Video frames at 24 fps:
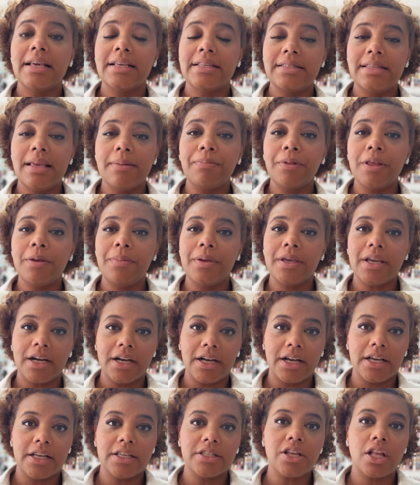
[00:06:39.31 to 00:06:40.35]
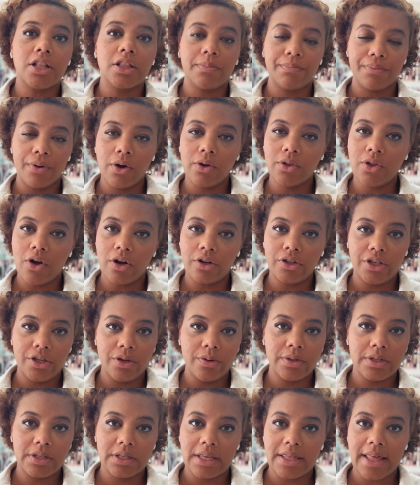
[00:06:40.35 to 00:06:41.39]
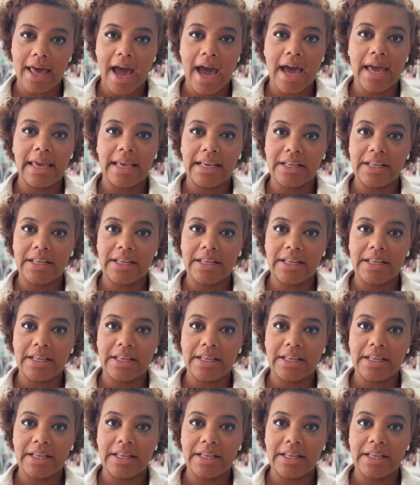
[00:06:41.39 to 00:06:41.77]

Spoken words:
simply because prolonged use to that